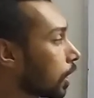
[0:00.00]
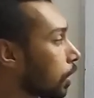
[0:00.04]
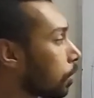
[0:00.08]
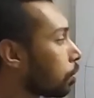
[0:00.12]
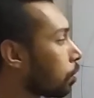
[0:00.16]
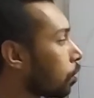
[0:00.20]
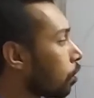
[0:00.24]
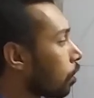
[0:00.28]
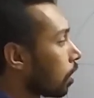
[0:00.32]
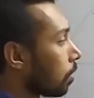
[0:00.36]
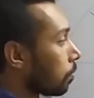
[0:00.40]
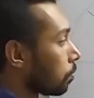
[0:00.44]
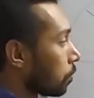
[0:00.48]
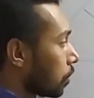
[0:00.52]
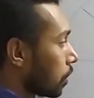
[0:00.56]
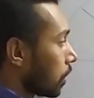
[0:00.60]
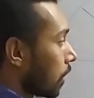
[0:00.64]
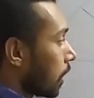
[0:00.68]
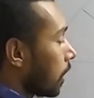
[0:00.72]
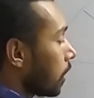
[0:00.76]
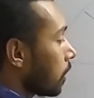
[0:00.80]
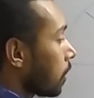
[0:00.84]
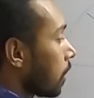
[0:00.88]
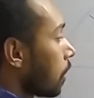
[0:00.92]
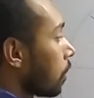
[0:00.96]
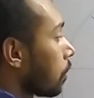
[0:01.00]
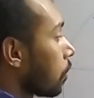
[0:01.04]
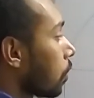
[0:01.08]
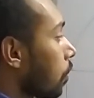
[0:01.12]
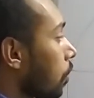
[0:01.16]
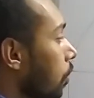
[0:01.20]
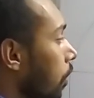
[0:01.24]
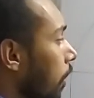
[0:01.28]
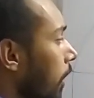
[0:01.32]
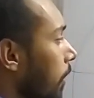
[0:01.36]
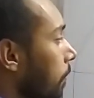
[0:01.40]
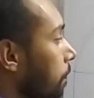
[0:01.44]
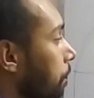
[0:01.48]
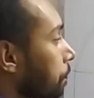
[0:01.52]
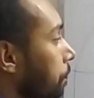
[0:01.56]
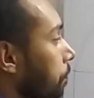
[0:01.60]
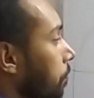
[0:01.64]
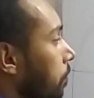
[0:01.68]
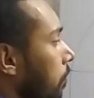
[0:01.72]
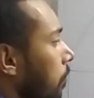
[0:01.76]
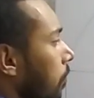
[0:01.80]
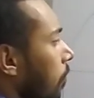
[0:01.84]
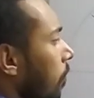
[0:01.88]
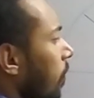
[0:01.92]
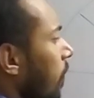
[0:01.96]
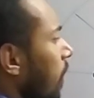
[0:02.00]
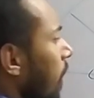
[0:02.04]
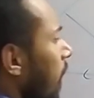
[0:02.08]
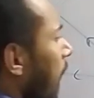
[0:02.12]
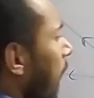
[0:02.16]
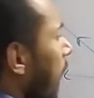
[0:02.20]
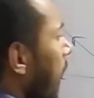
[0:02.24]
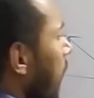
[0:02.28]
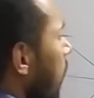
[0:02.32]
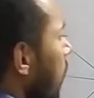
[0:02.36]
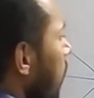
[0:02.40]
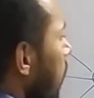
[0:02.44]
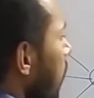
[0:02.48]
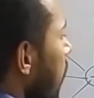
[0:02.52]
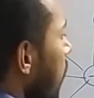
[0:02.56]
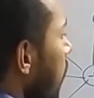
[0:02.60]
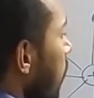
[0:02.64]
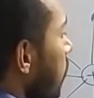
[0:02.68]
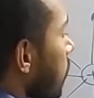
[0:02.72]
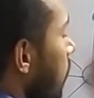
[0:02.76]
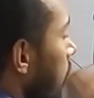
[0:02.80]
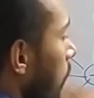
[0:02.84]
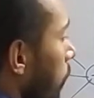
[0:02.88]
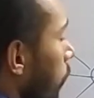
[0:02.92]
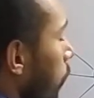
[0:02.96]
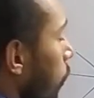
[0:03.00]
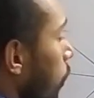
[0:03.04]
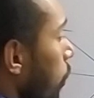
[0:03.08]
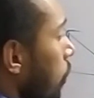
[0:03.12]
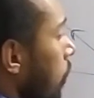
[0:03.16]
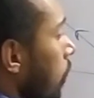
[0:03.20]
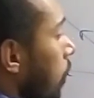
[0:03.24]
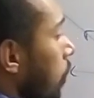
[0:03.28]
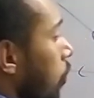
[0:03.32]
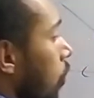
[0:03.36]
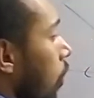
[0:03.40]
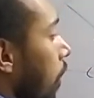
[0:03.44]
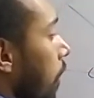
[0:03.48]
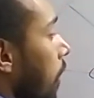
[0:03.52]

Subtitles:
q coulomb charge. Okay, and suppose